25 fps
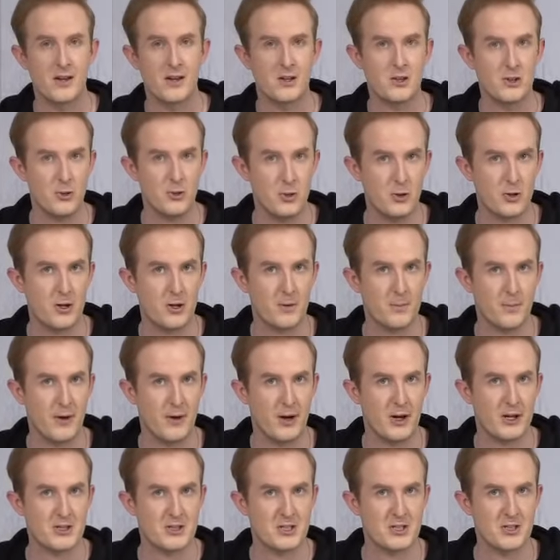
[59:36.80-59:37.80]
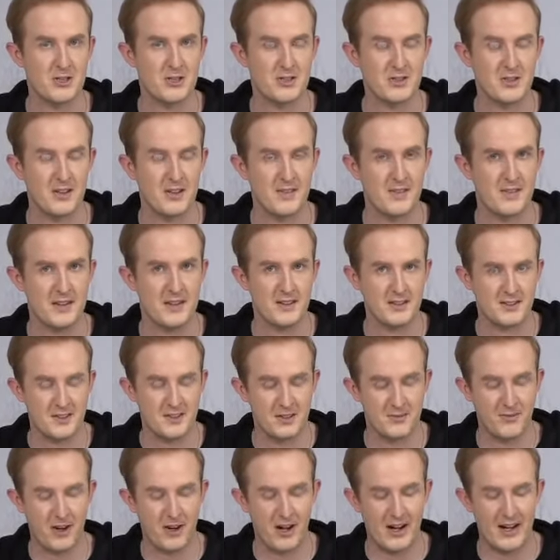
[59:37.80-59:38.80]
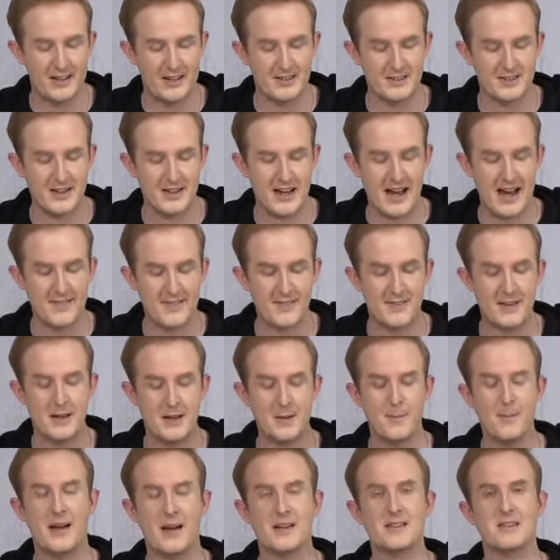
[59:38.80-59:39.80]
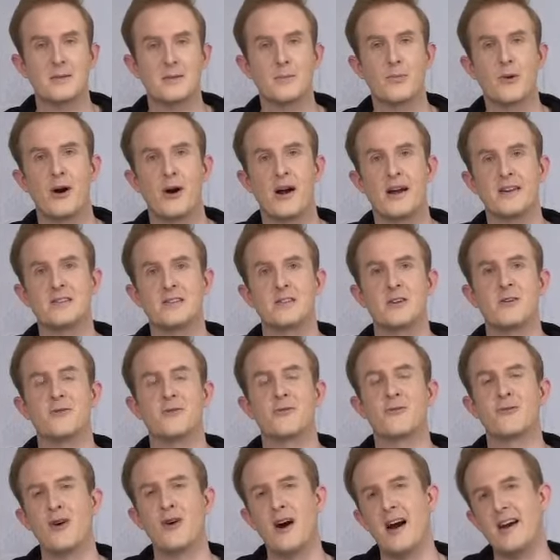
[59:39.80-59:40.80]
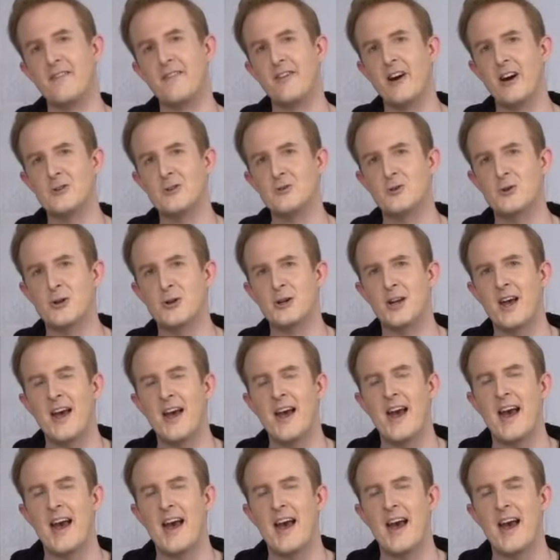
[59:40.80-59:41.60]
you can purchase this device at the amazing price of $549.